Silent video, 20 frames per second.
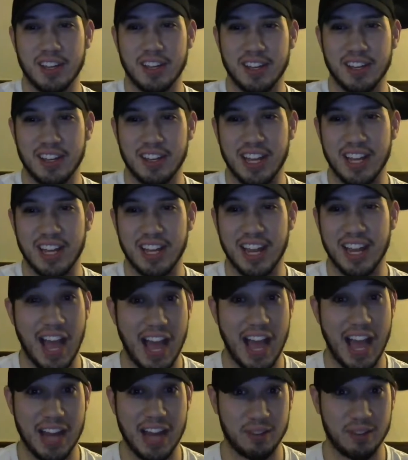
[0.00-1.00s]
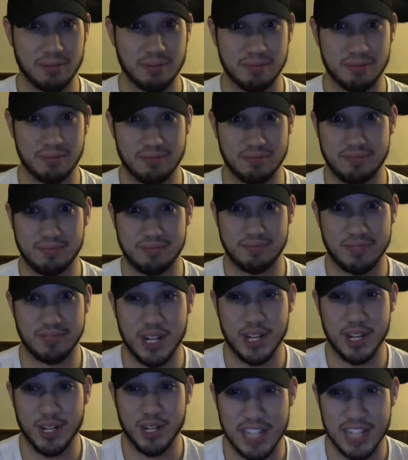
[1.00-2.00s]
like I don't
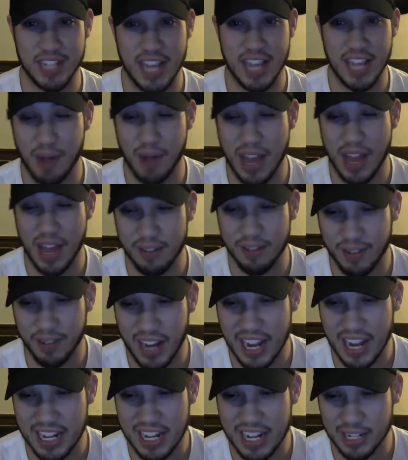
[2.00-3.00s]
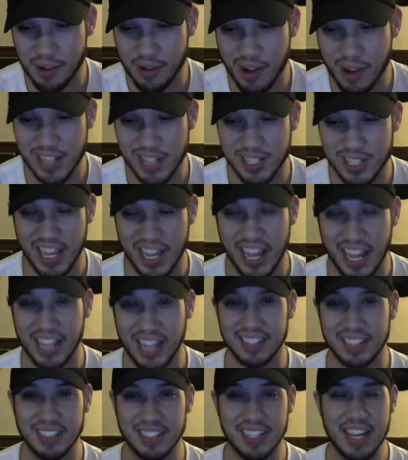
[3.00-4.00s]
understand why the fuck I need to watch that.